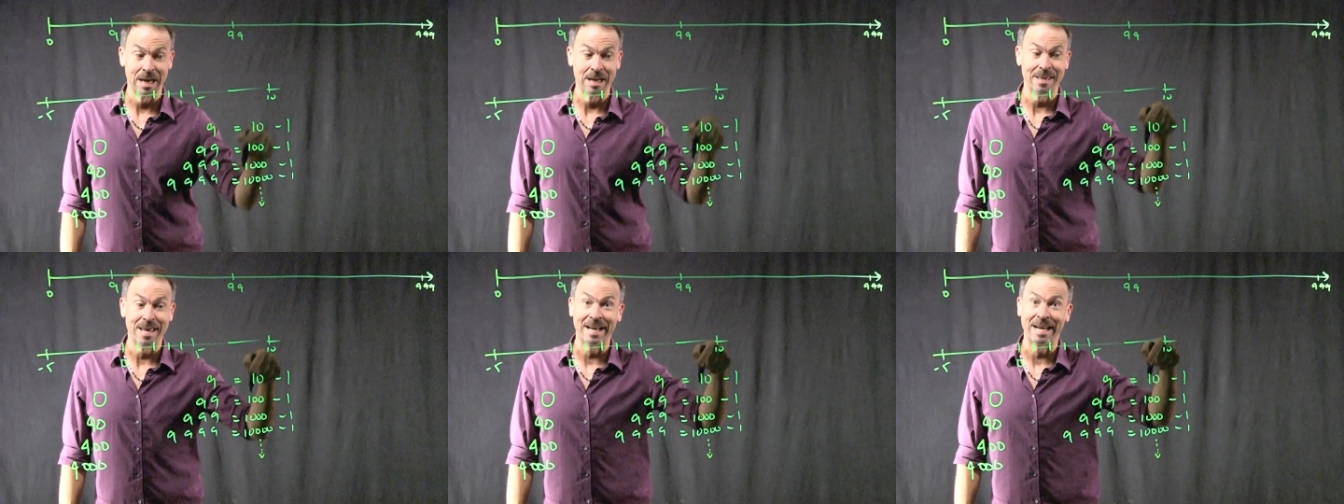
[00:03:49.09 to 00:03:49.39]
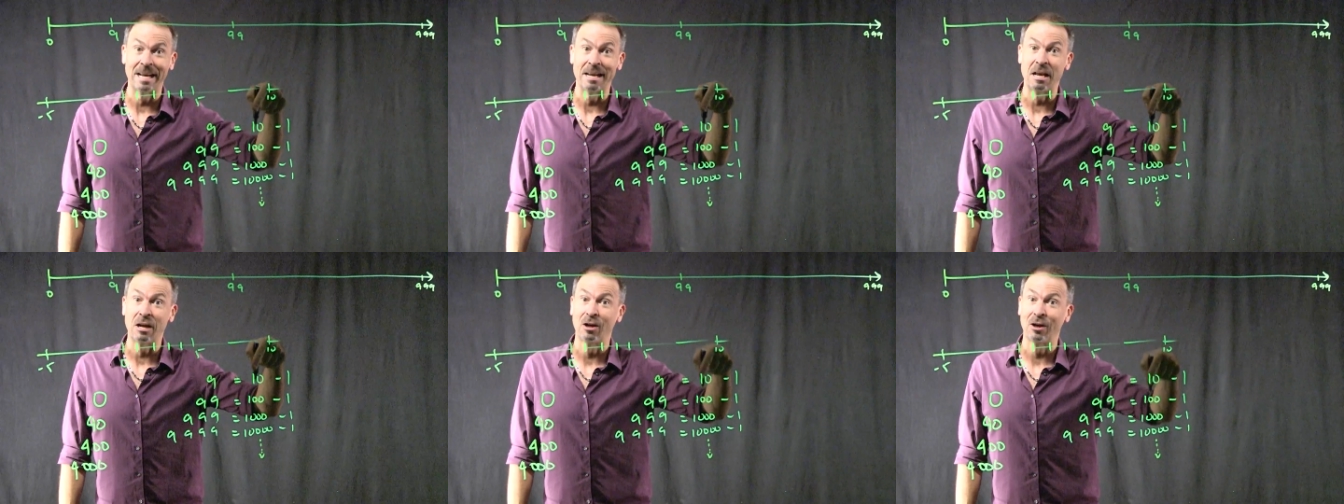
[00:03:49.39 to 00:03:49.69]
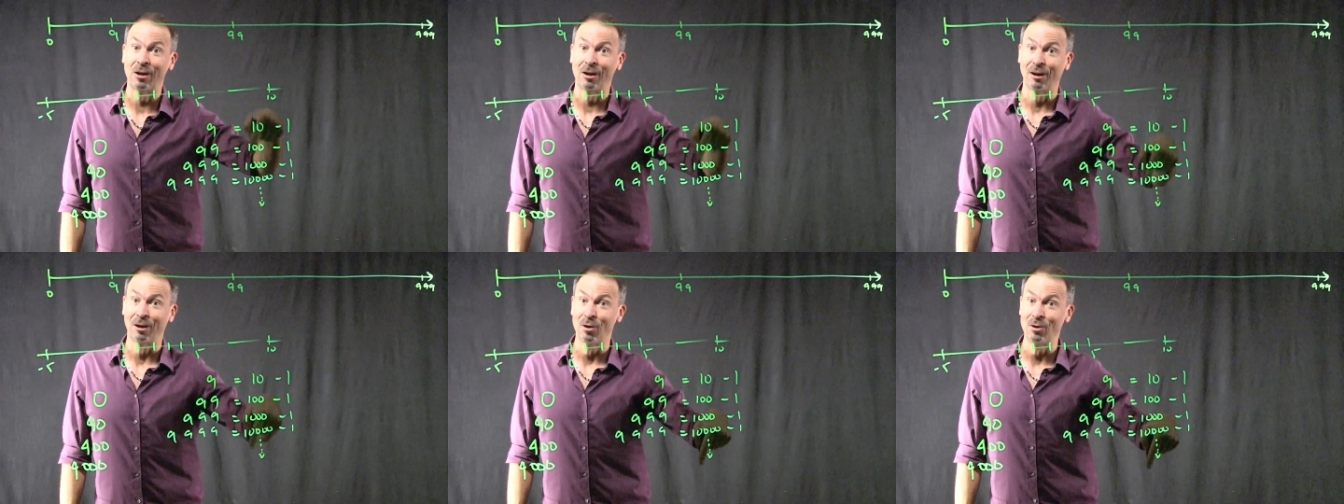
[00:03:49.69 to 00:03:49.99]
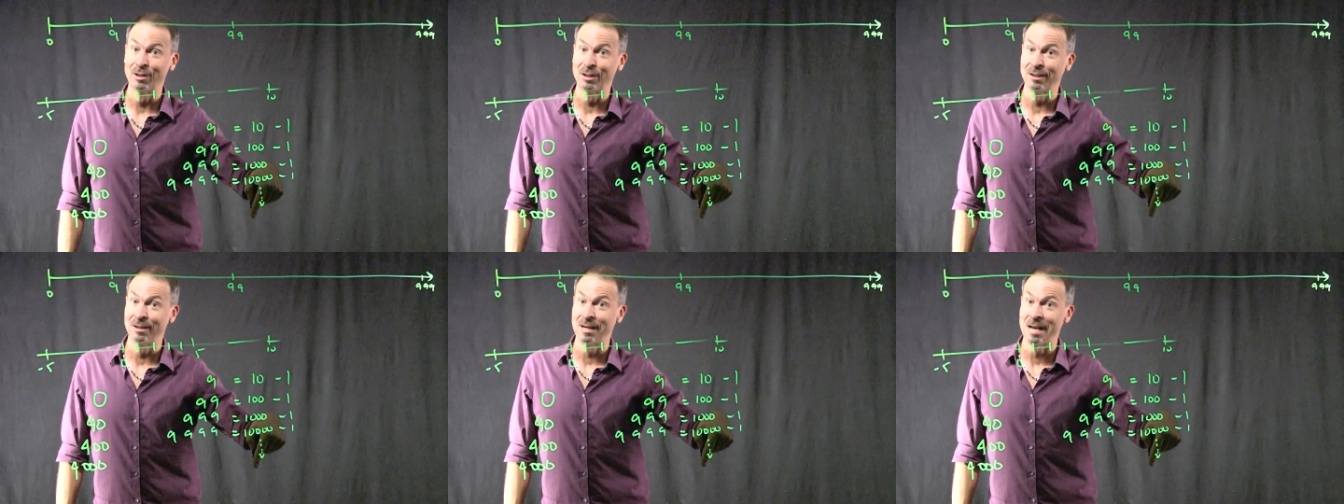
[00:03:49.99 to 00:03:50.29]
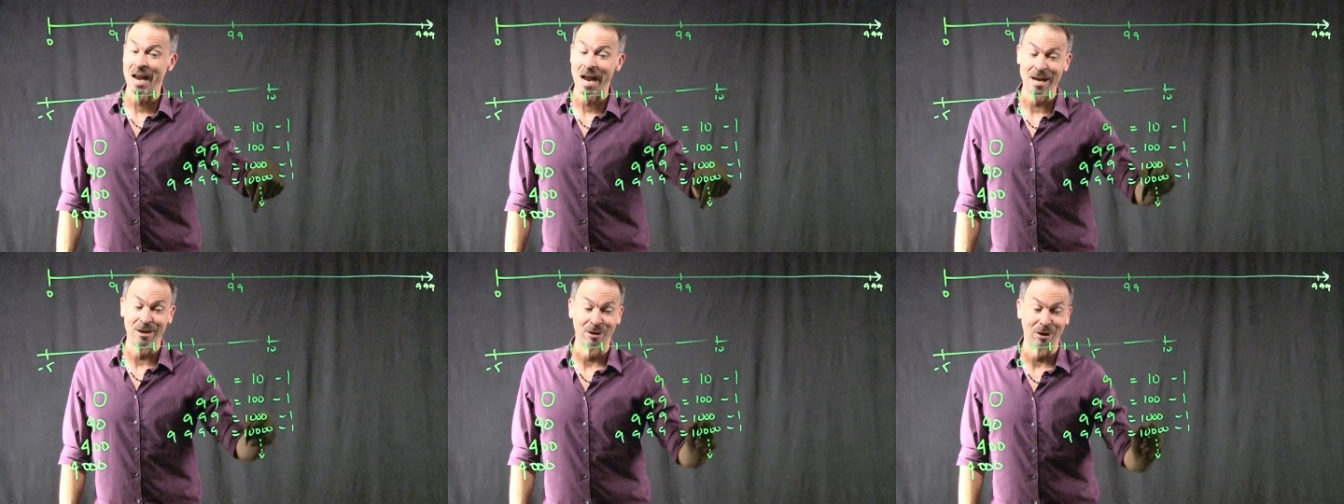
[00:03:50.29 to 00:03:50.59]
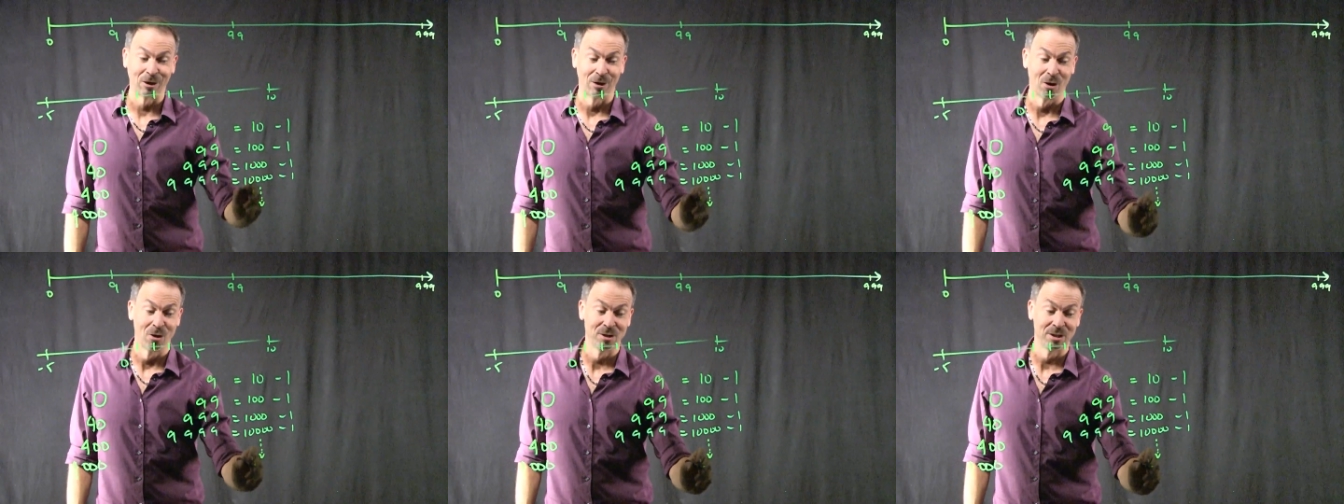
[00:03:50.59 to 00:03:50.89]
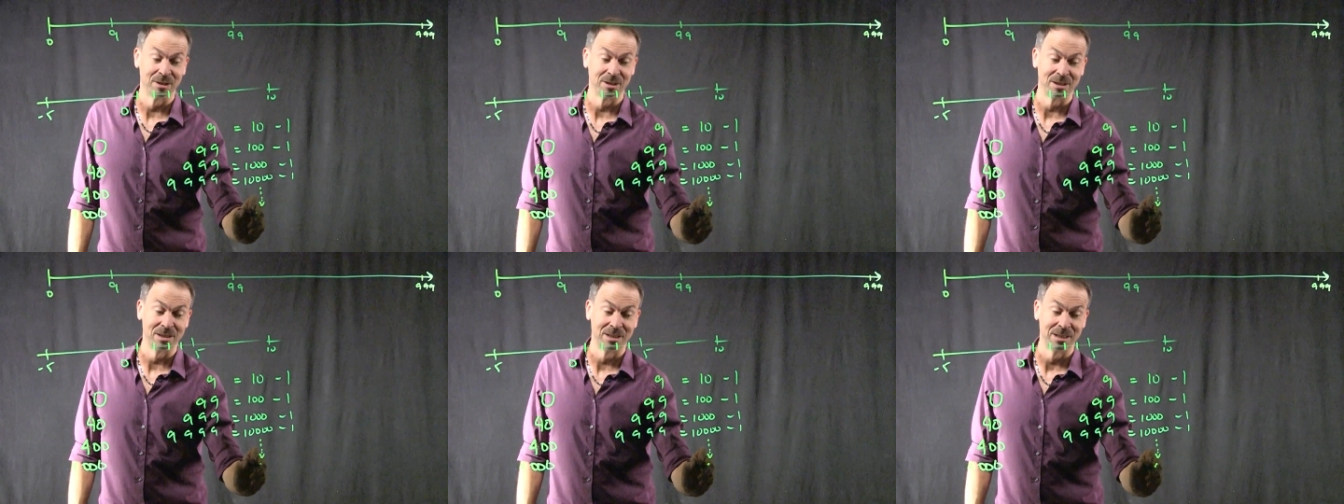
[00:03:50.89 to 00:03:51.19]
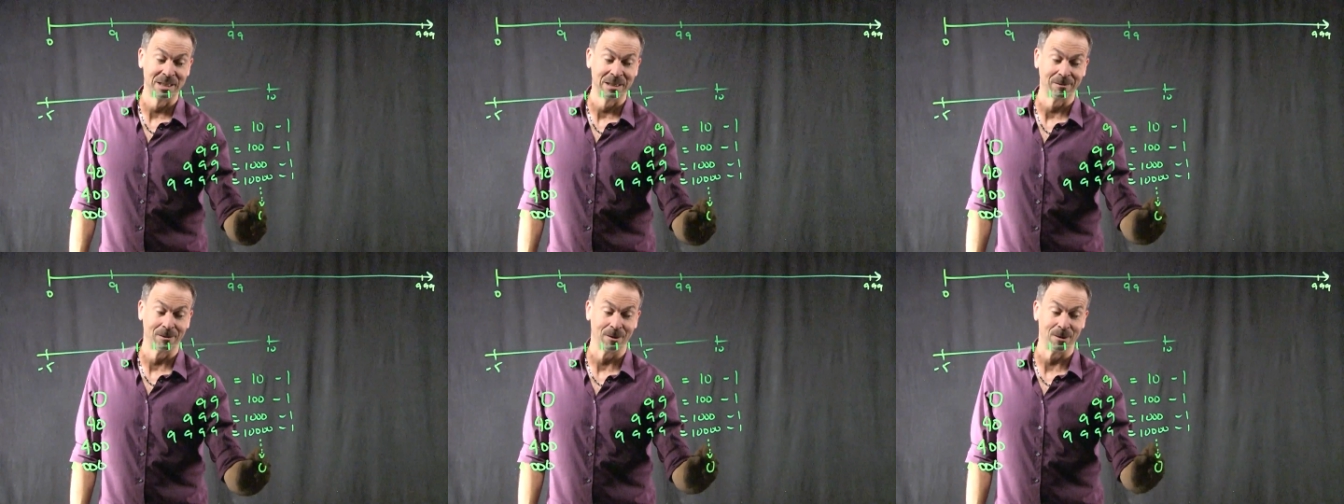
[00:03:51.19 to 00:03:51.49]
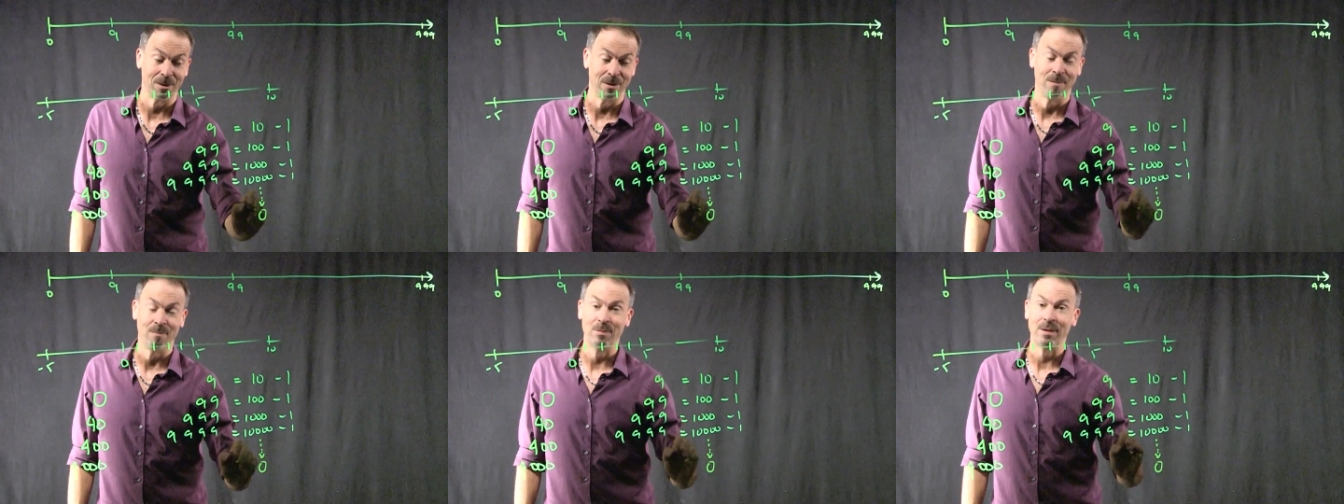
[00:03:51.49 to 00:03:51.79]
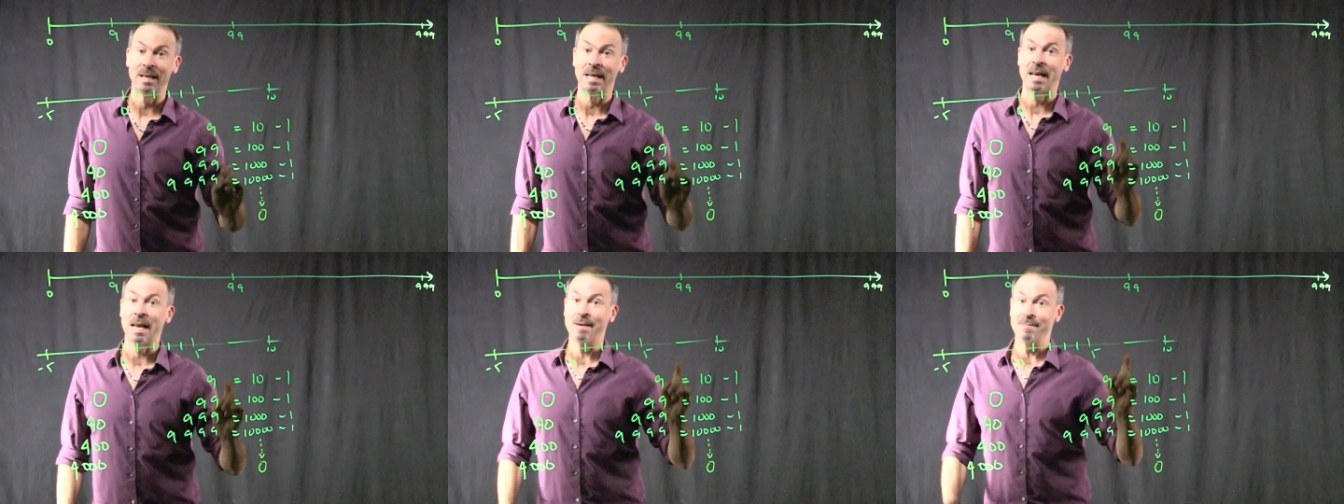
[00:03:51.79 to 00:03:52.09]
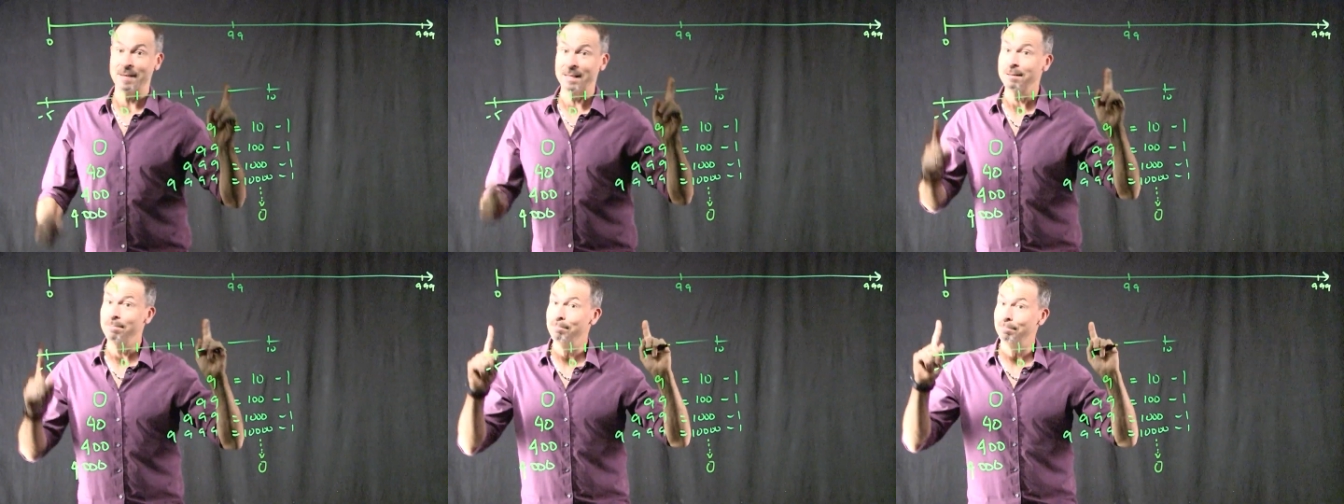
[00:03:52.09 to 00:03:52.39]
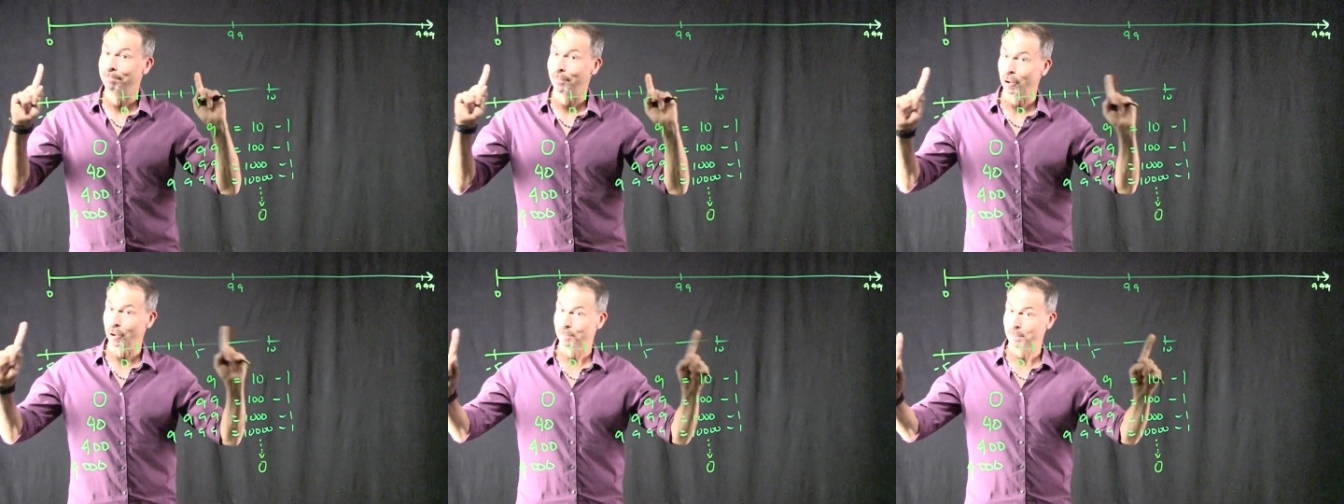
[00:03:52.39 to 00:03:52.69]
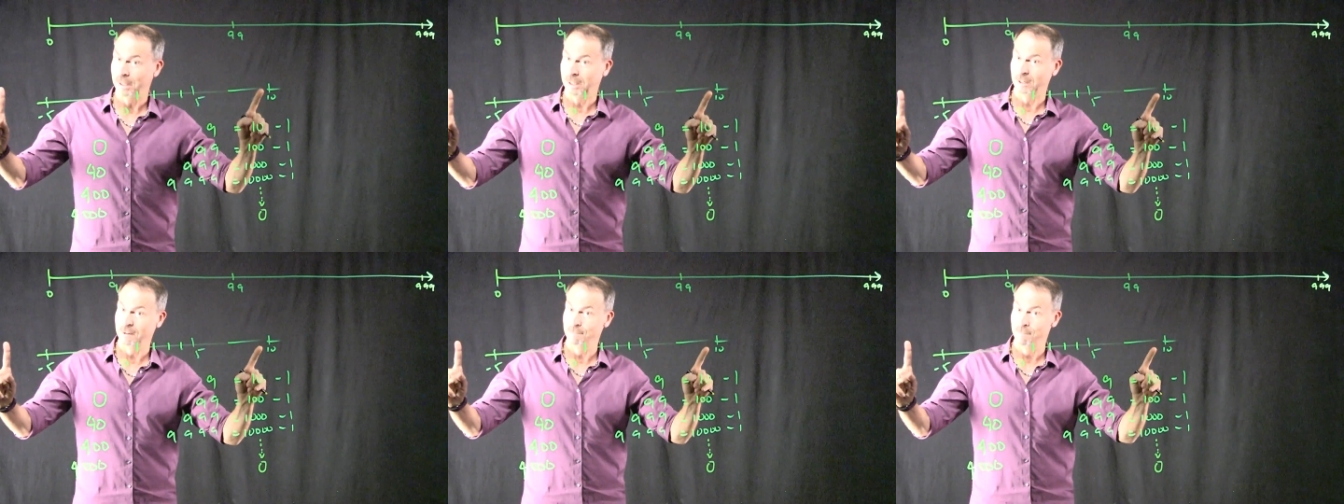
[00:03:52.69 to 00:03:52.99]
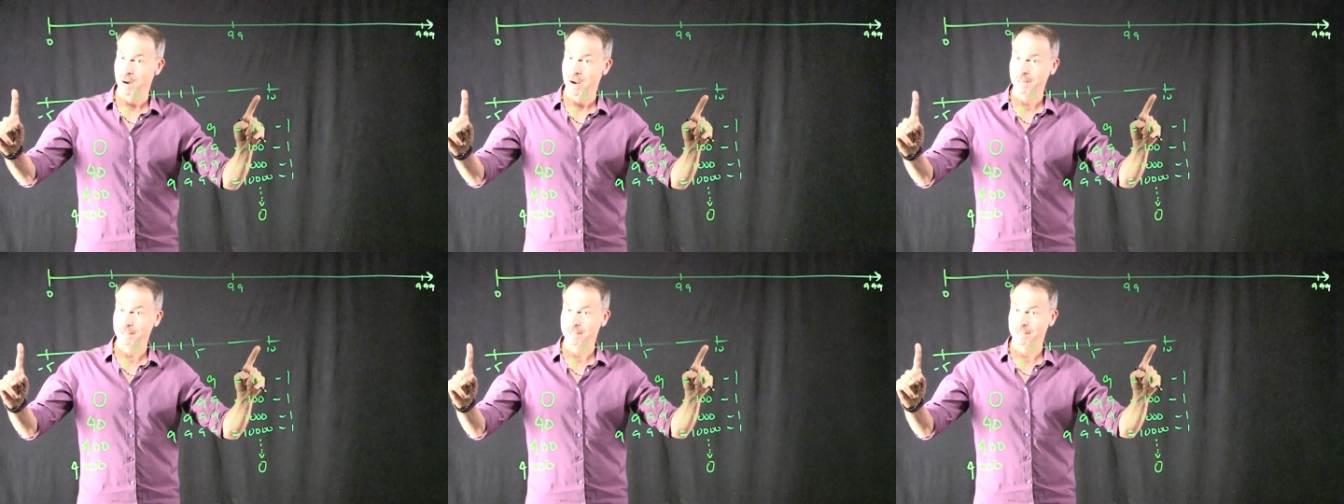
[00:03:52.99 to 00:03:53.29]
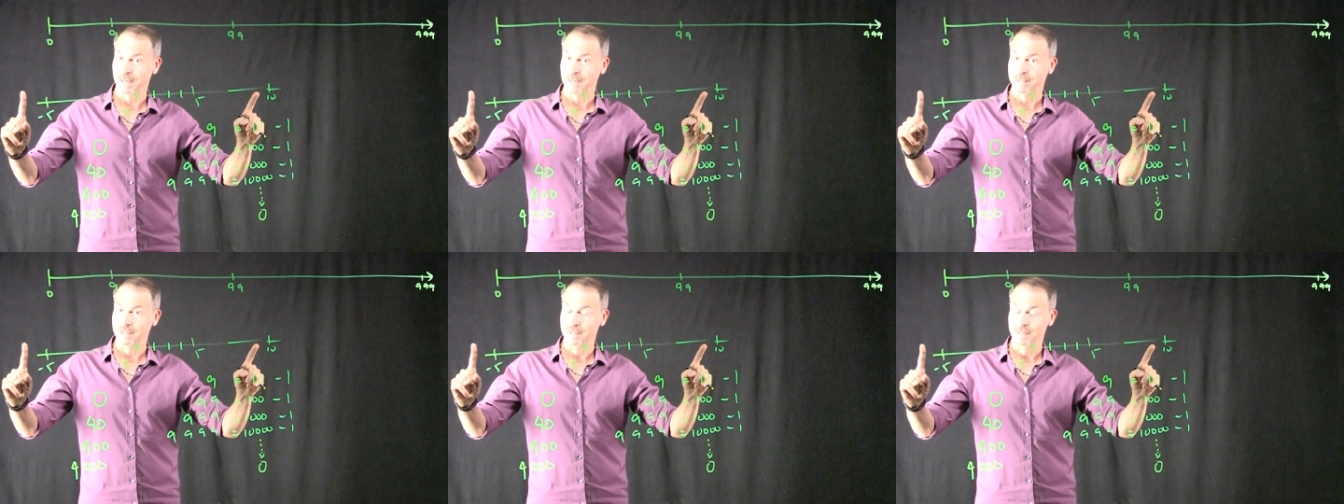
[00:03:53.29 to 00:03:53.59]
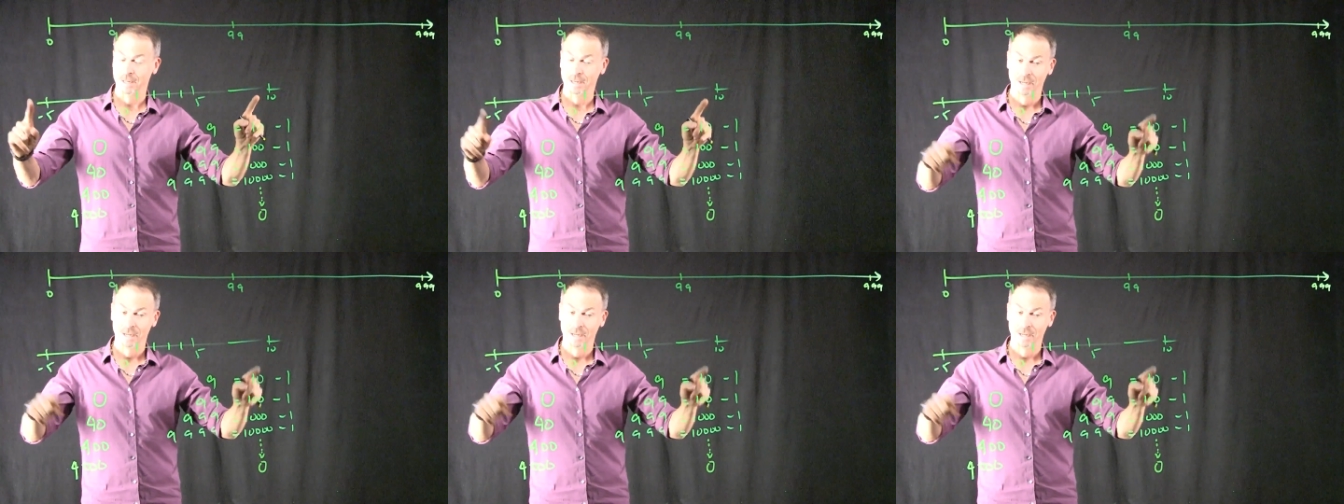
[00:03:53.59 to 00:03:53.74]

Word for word: They're getting closer and closer to zero in this multiplicative mindset.